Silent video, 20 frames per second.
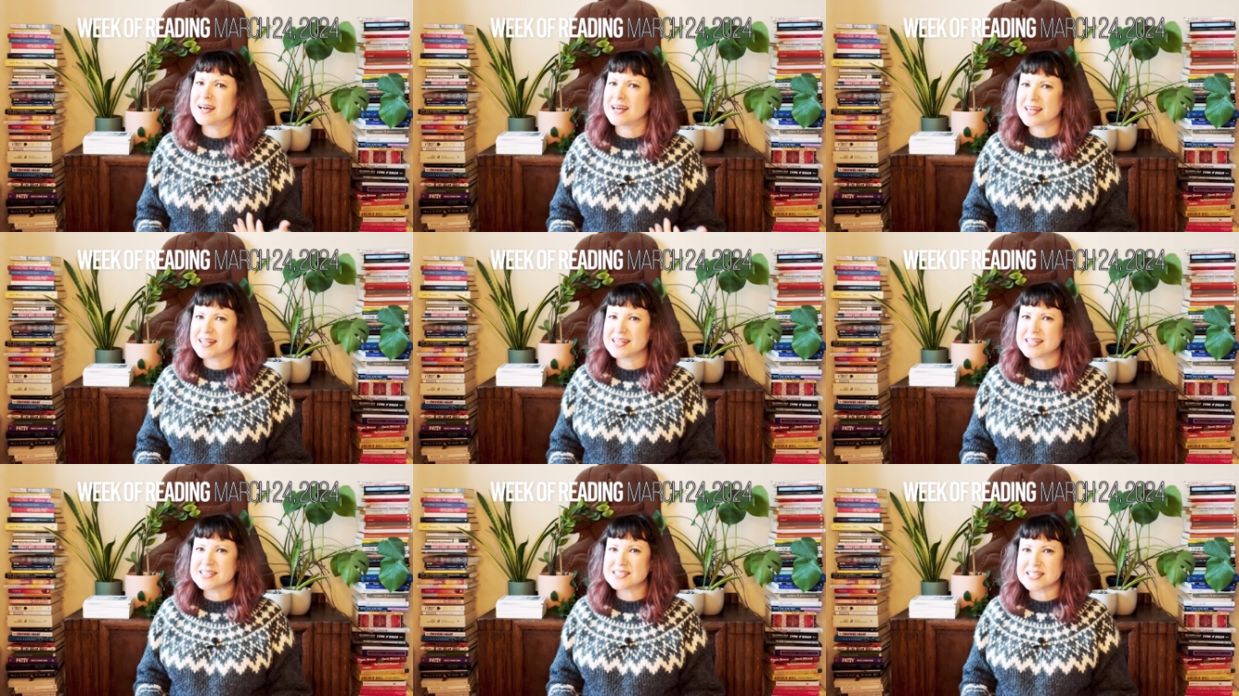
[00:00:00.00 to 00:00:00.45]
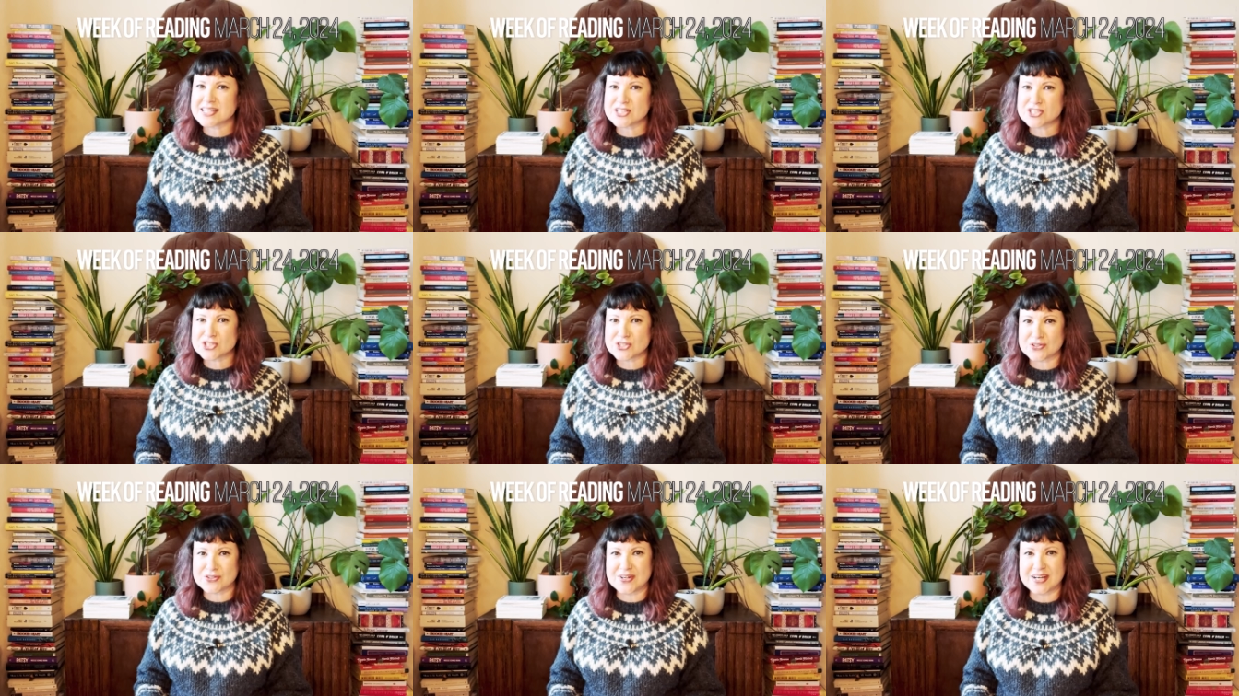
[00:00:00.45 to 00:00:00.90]
an
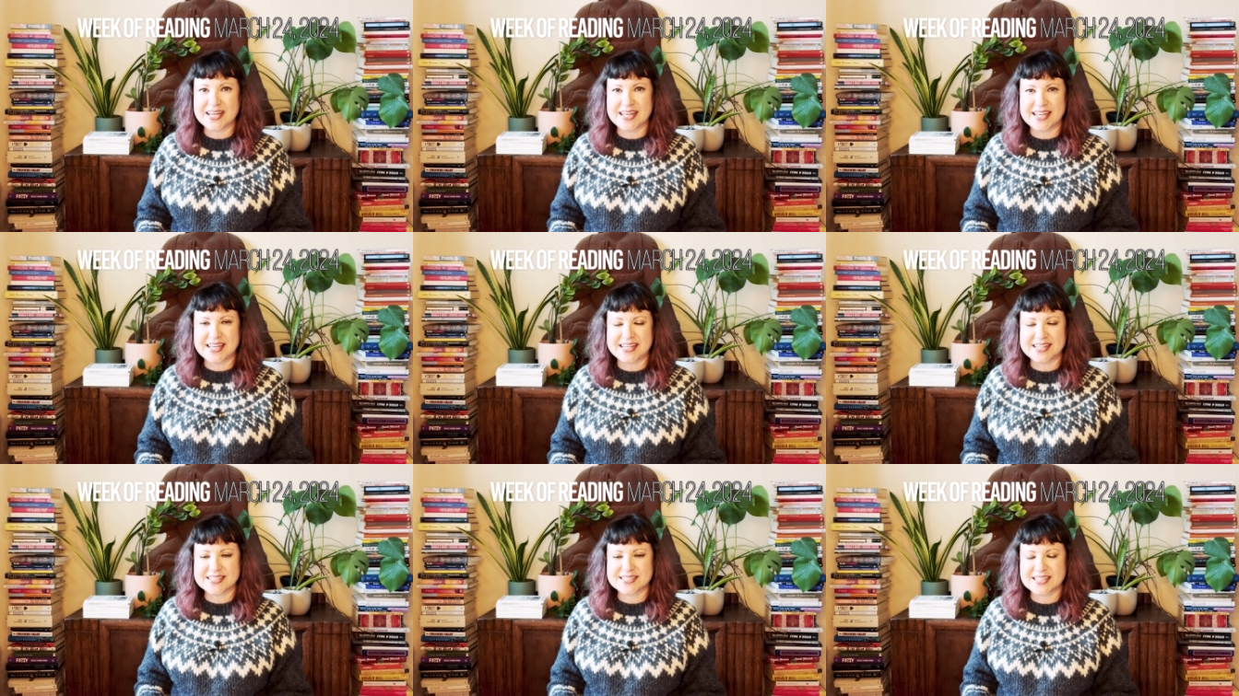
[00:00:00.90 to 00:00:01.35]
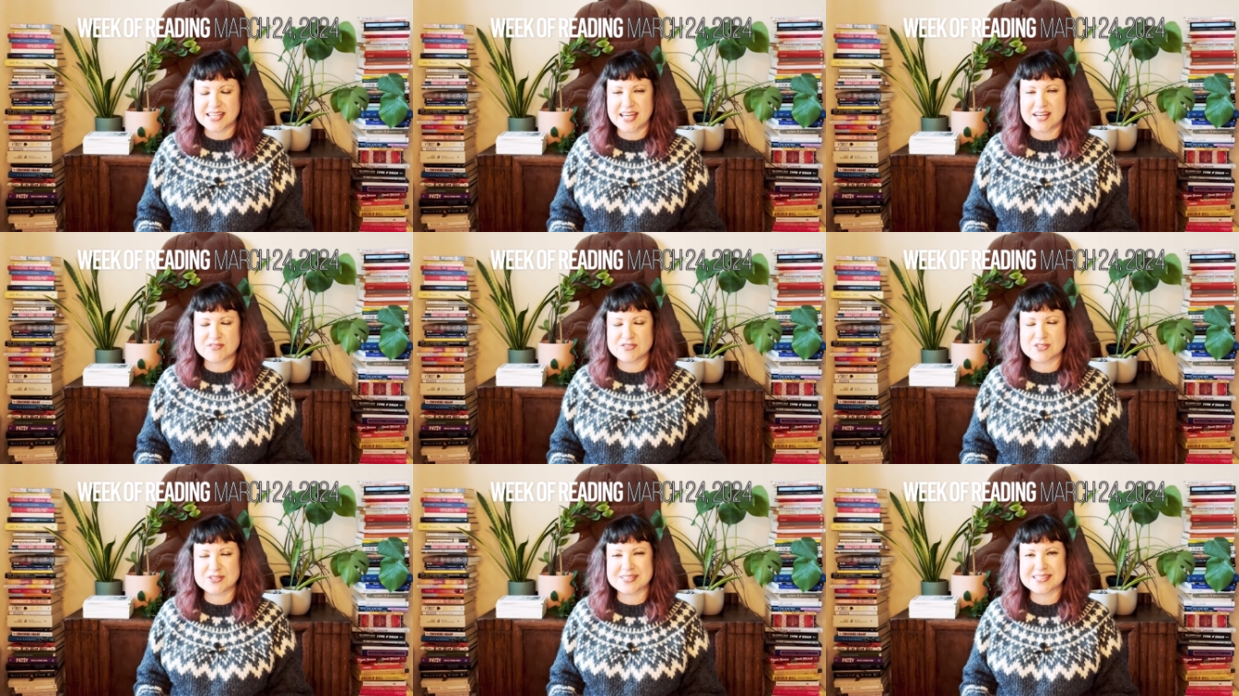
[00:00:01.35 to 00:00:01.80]
intentional hiatus, I
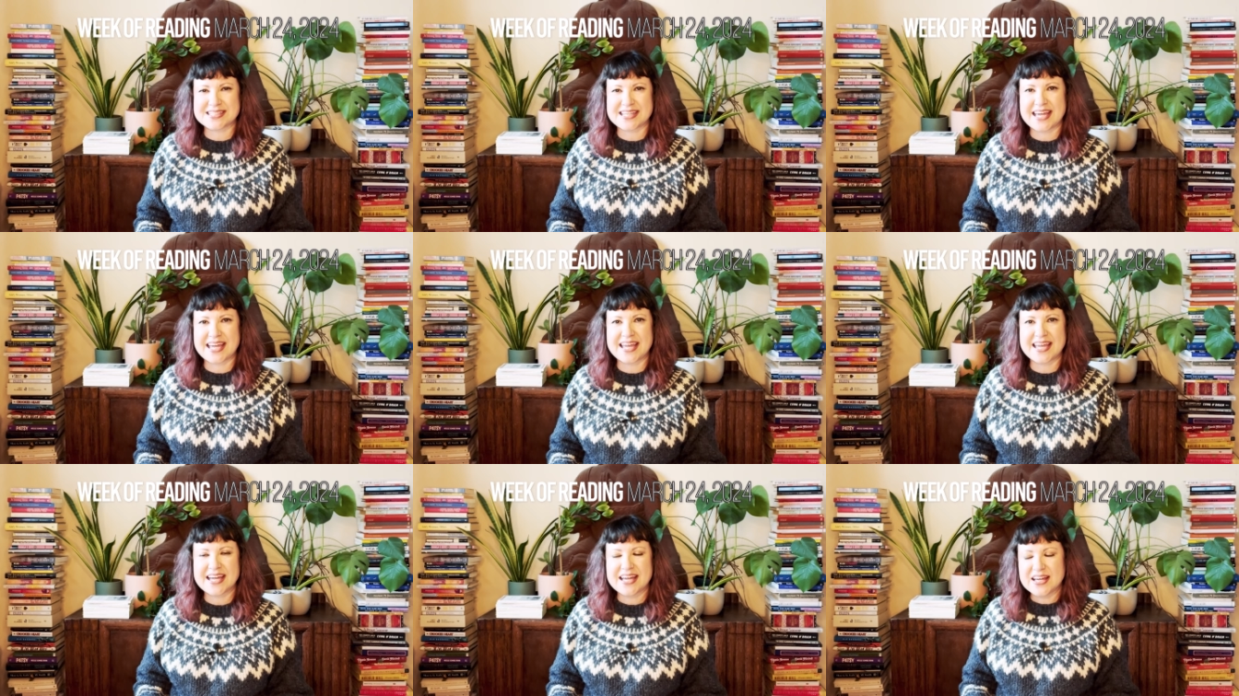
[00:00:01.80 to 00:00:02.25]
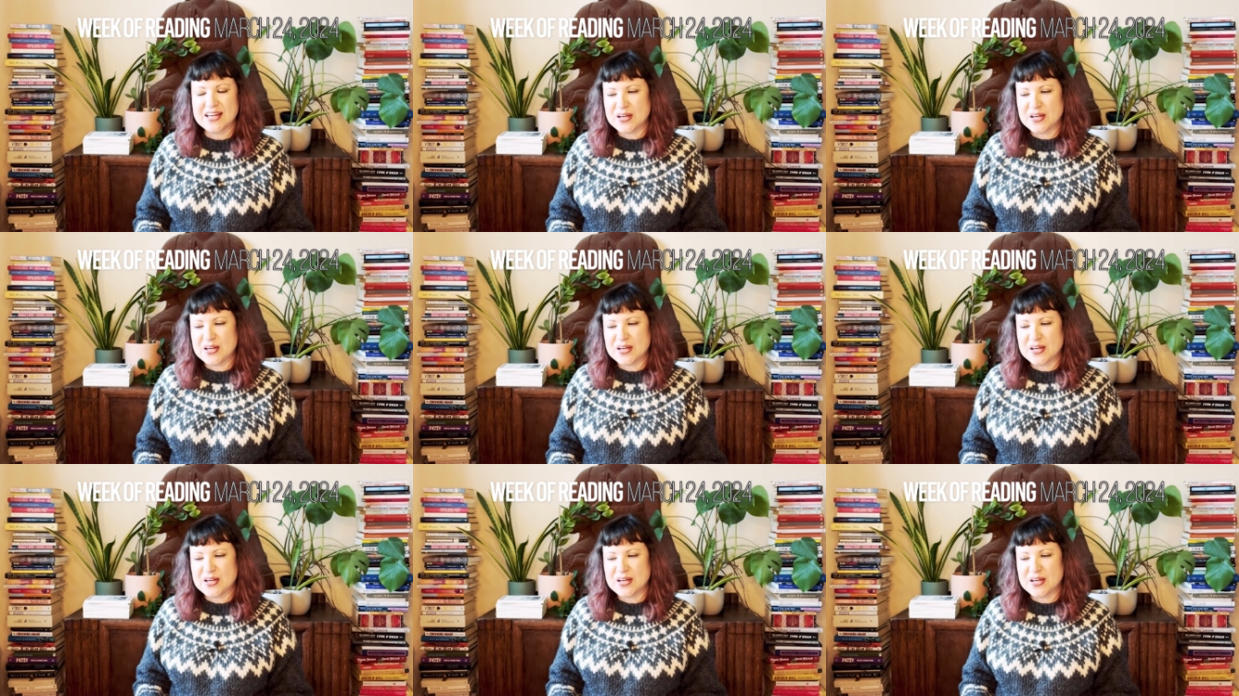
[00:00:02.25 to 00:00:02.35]
have to say.